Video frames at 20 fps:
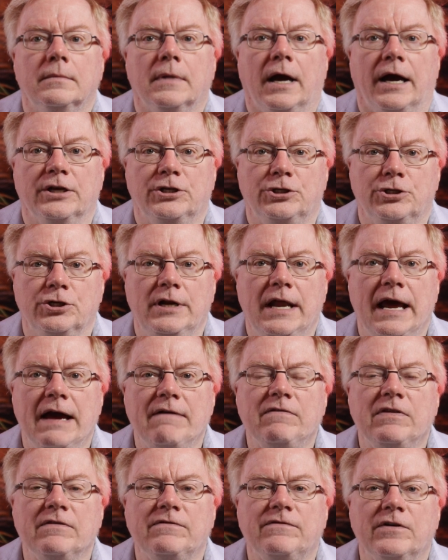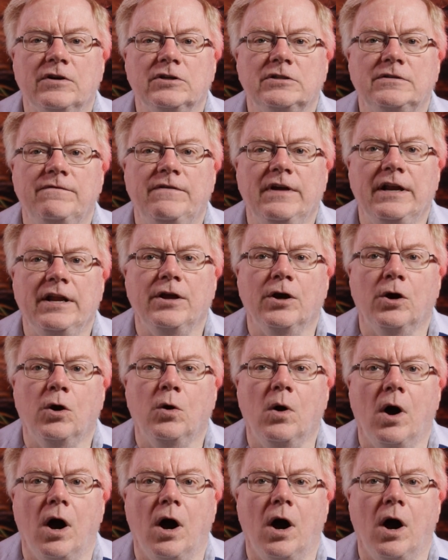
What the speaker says: I should have the first video